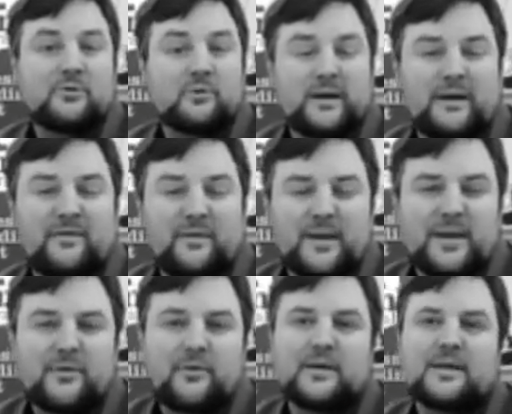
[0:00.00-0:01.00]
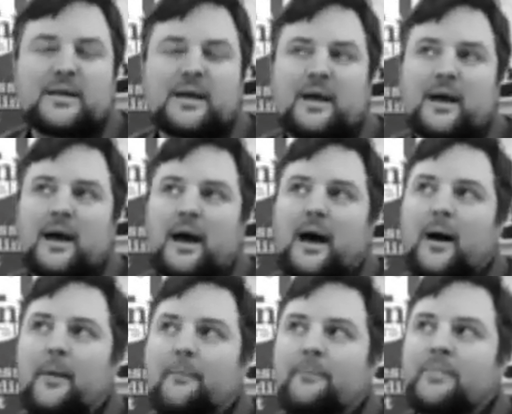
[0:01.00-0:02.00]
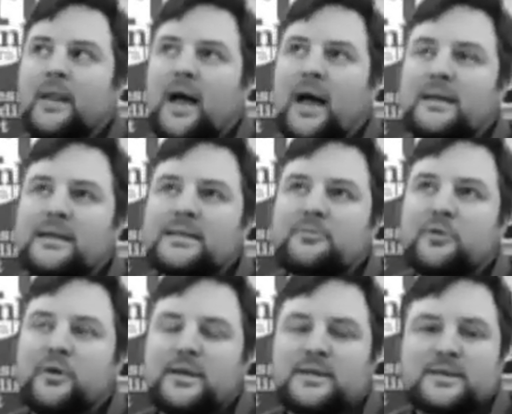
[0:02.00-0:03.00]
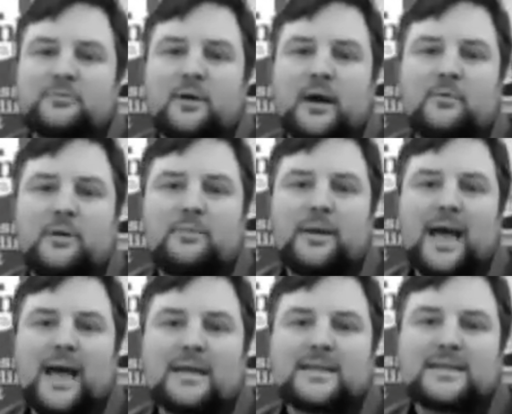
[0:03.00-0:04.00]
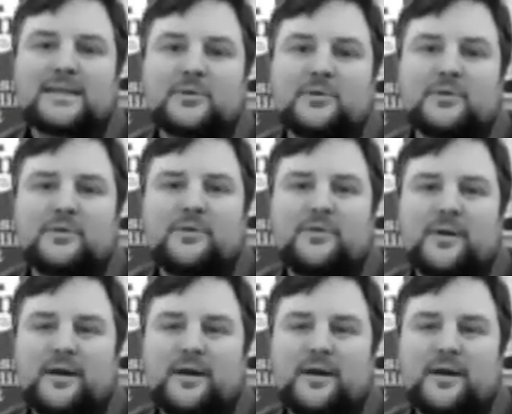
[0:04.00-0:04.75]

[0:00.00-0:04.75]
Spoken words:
we were already familiar with. At this point as well, we began to sort of